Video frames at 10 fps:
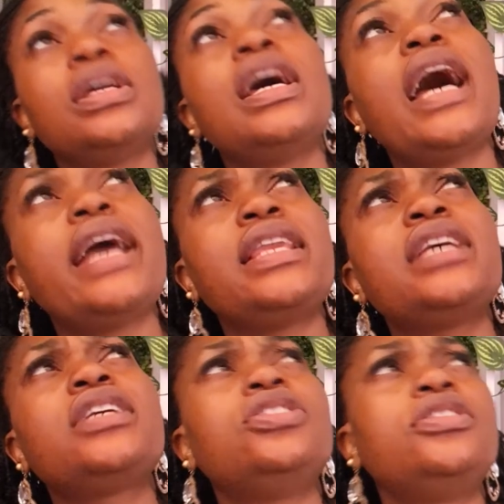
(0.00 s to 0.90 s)
I
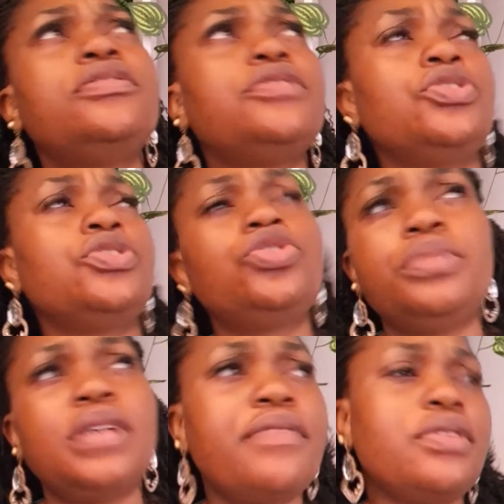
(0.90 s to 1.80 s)
think this video should be
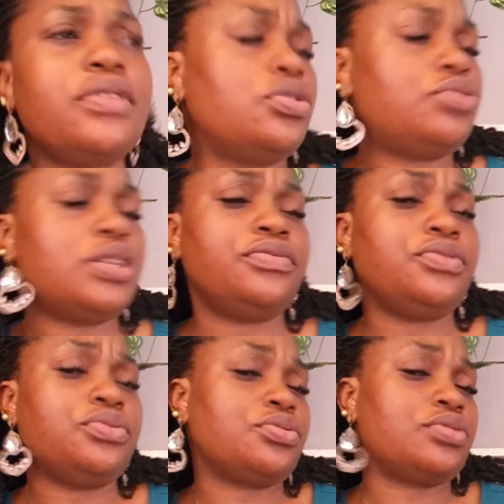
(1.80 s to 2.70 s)
having 100
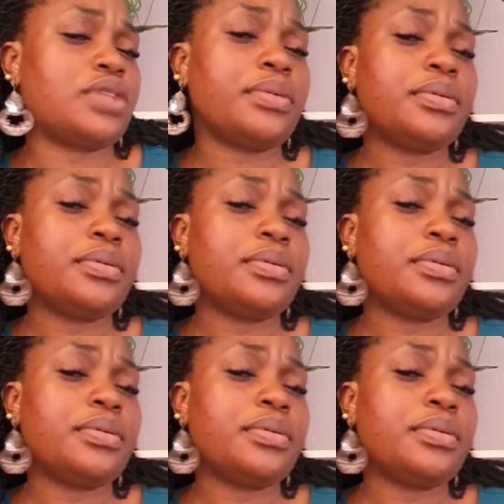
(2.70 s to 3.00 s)
views now.